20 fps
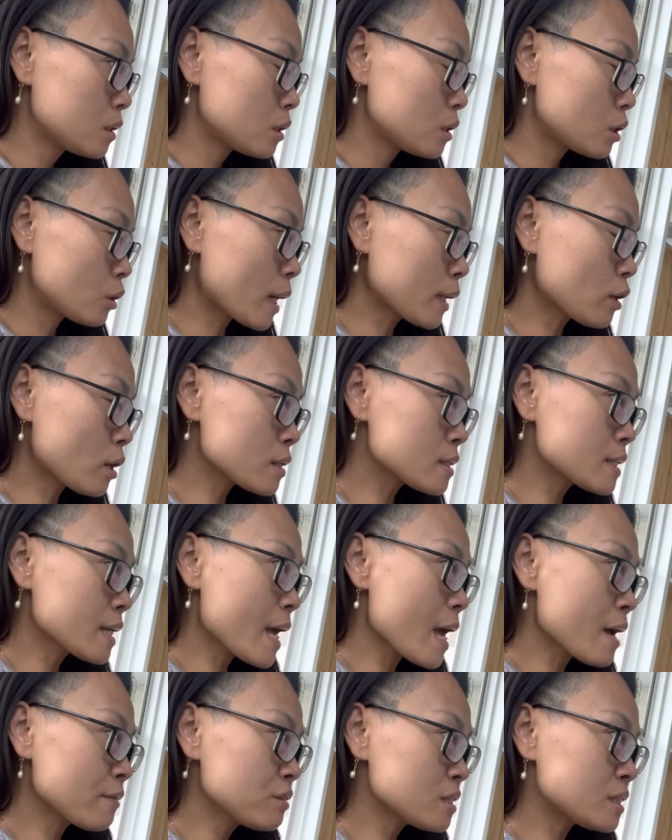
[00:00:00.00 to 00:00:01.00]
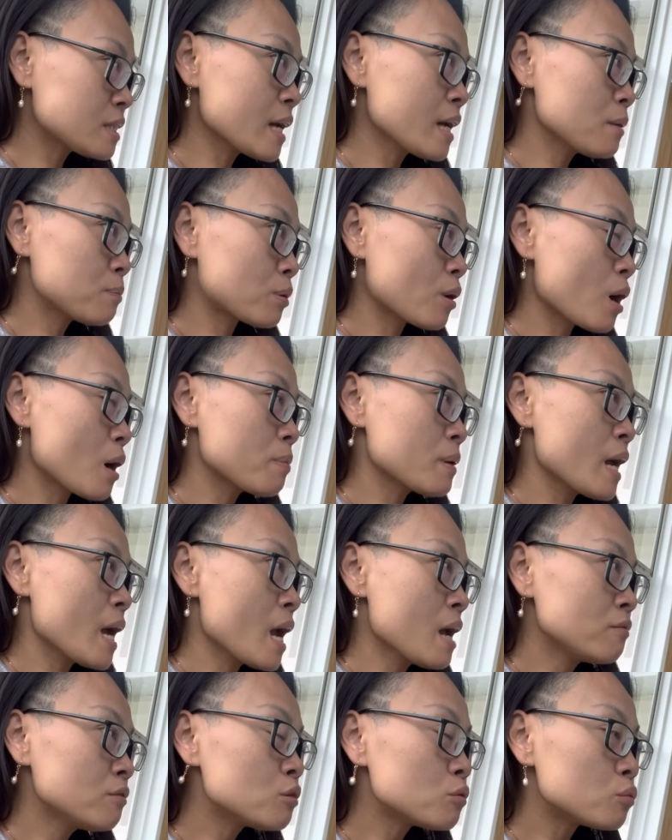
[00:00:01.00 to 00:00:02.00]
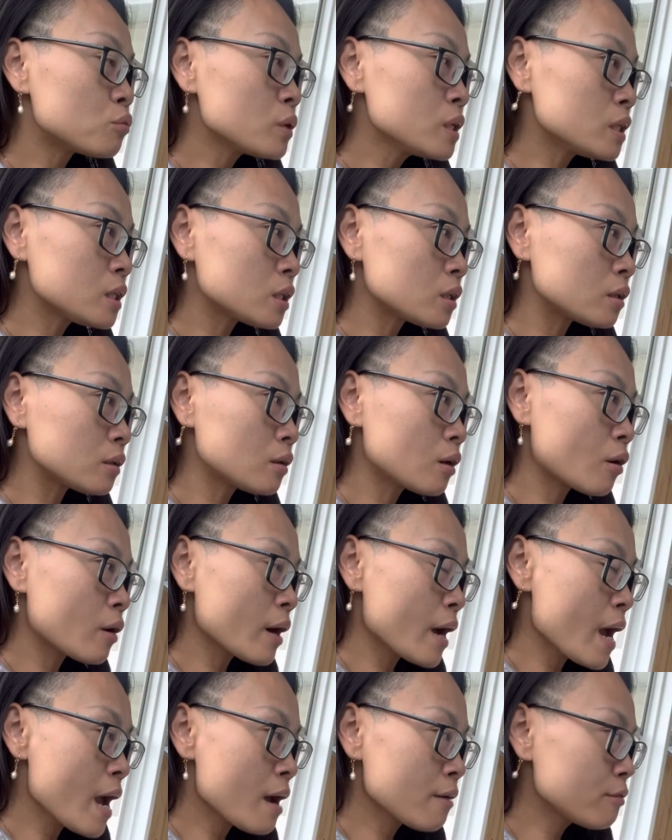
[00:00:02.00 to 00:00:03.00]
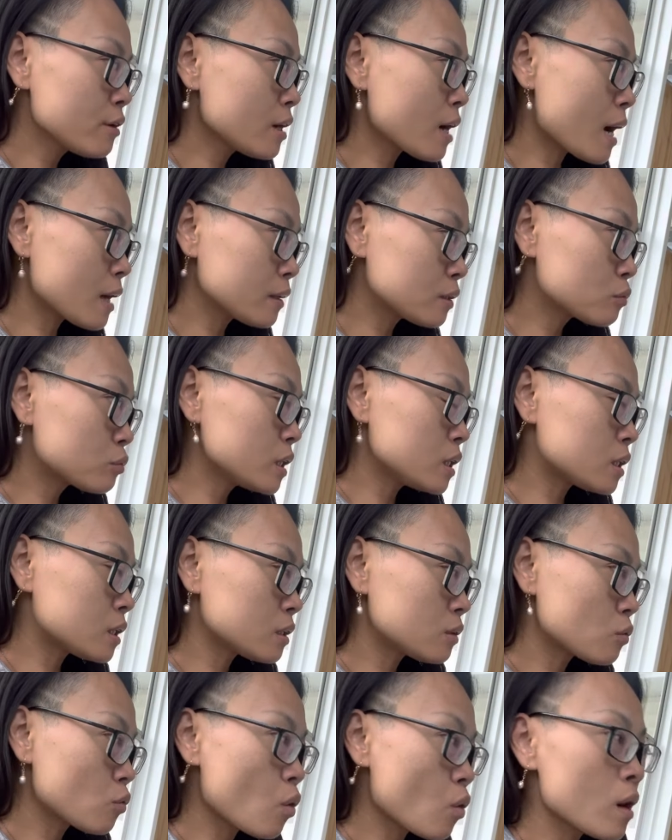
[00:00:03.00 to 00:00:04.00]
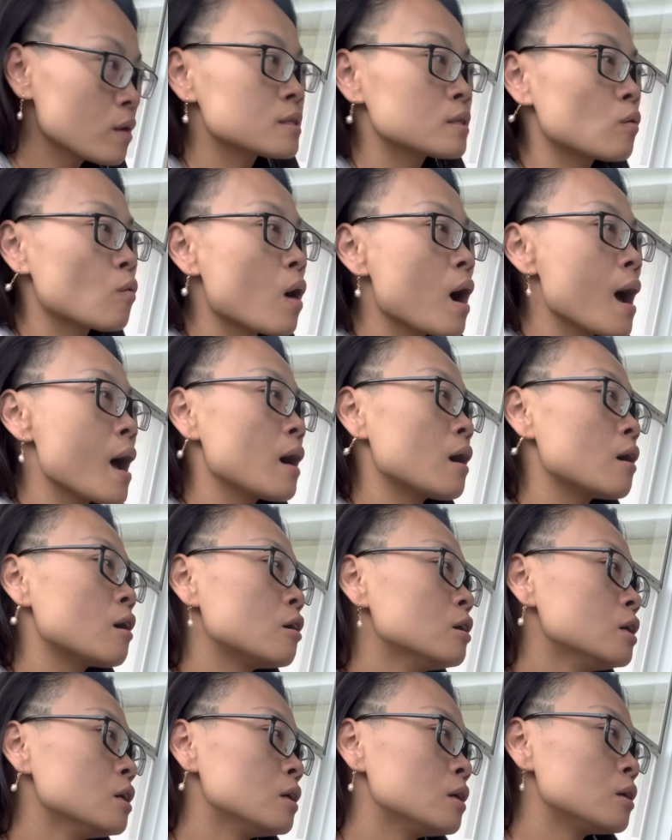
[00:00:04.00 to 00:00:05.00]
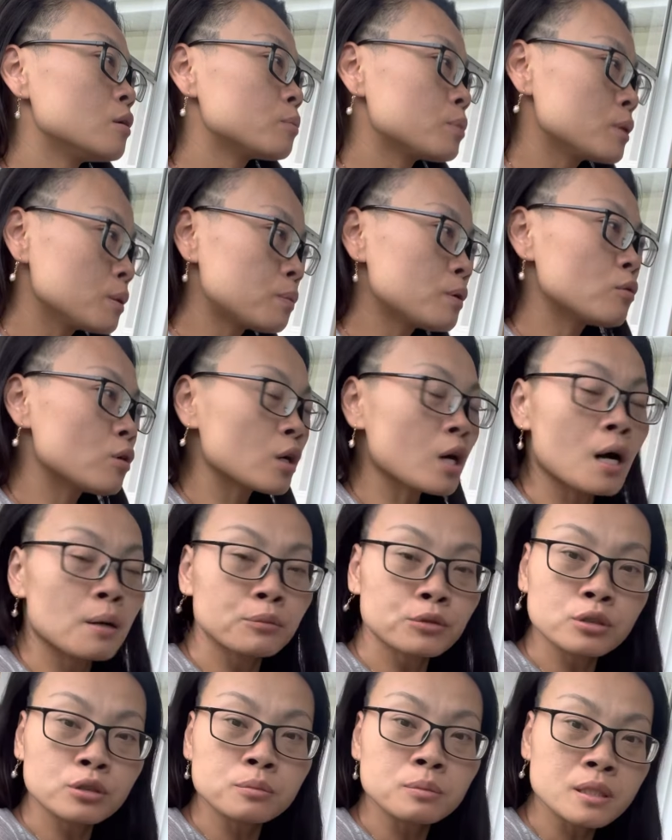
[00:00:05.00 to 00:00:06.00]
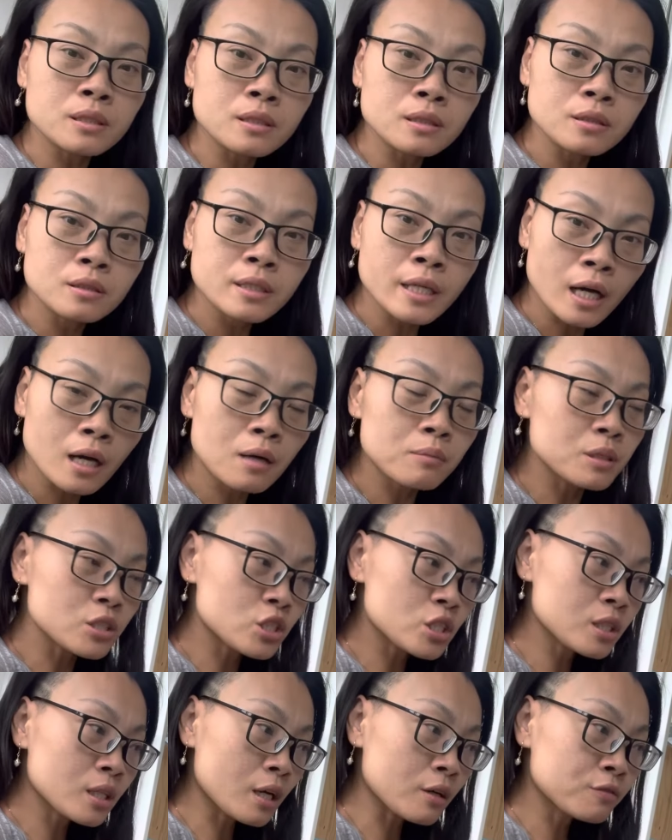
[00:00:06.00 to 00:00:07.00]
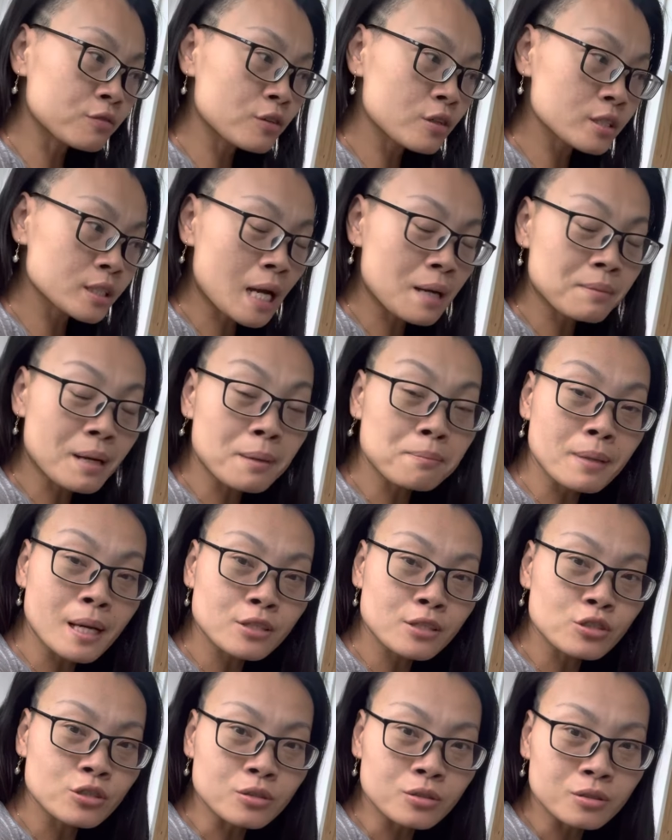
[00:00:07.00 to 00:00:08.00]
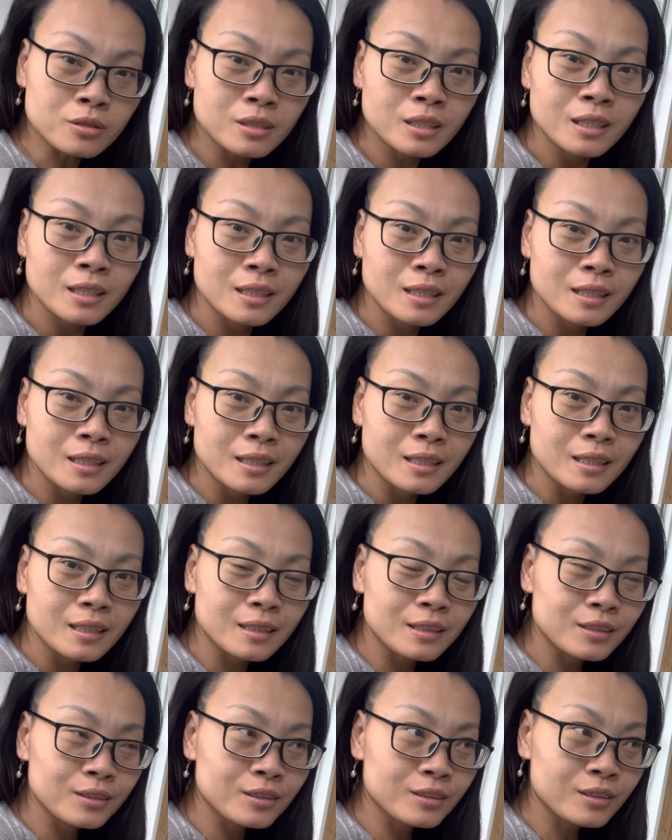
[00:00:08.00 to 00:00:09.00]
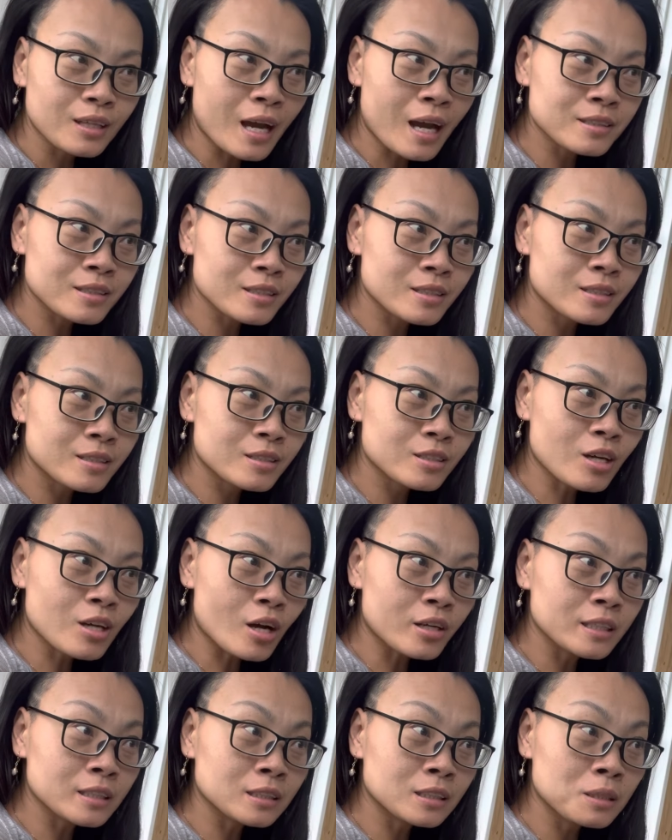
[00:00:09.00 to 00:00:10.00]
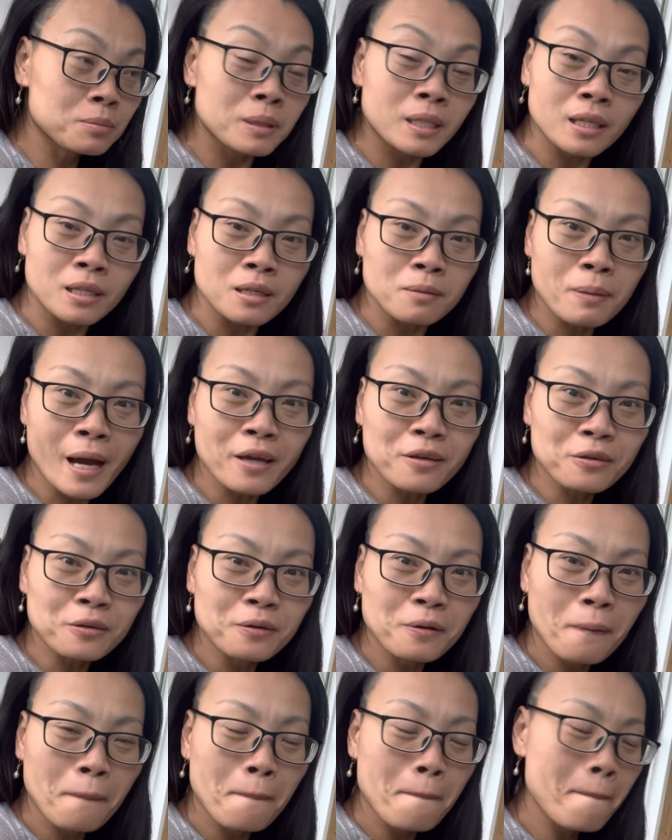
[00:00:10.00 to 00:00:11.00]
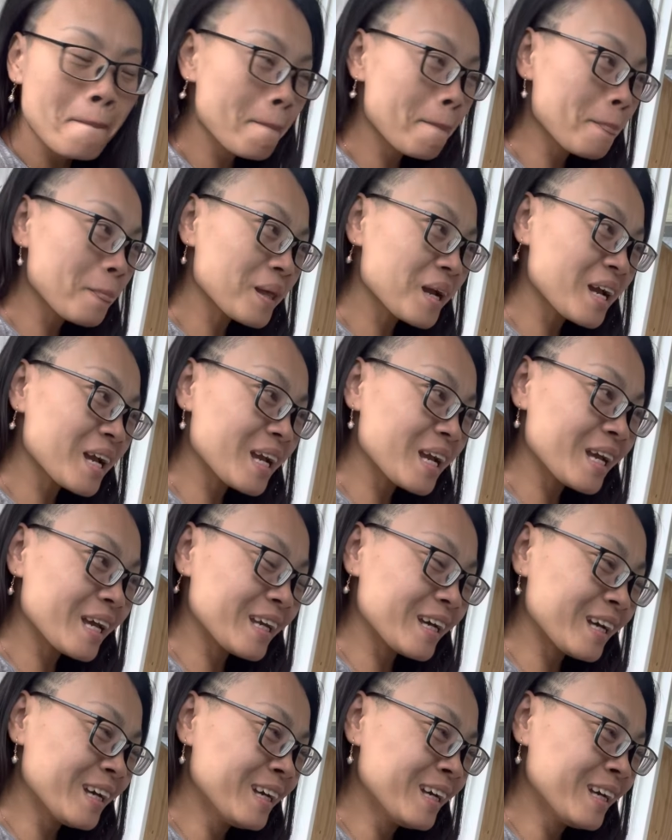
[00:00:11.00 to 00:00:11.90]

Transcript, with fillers: or oh, I not say every day, probably every week or every other week, once a while, people will come to me, tell me, Gina, first time I met you, I just got intimidated by you. And uh,